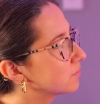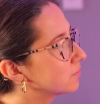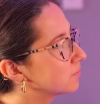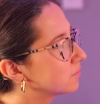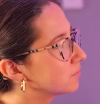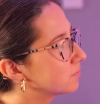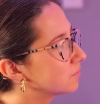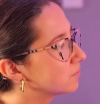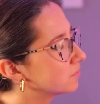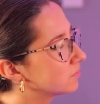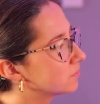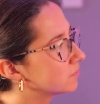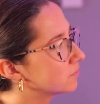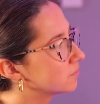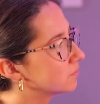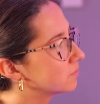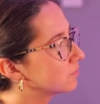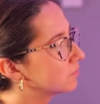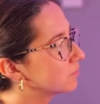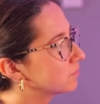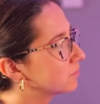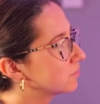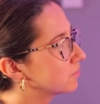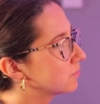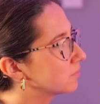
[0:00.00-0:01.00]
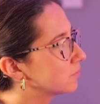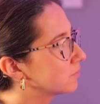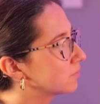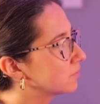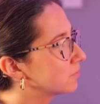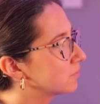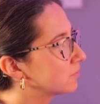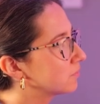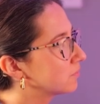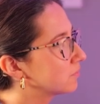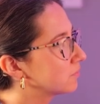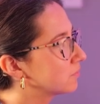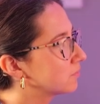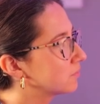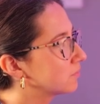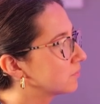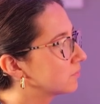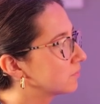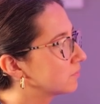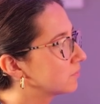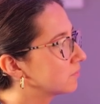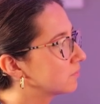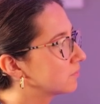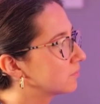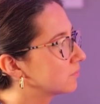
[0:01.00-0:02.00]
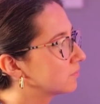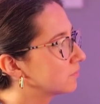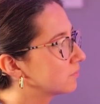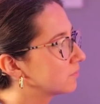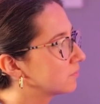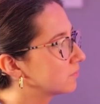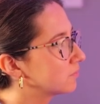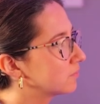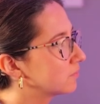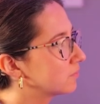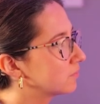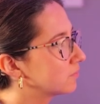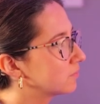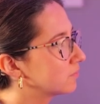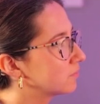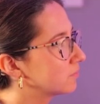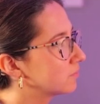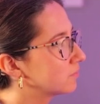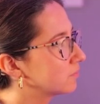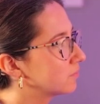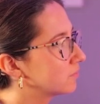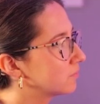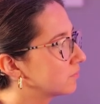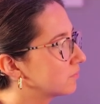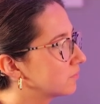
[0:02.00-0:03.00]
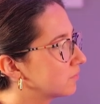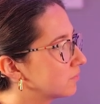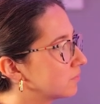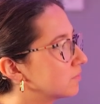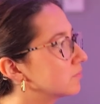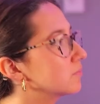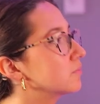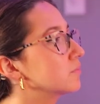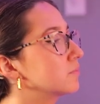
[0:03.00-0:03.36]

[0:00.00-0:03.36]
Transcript: The person shown says nothing.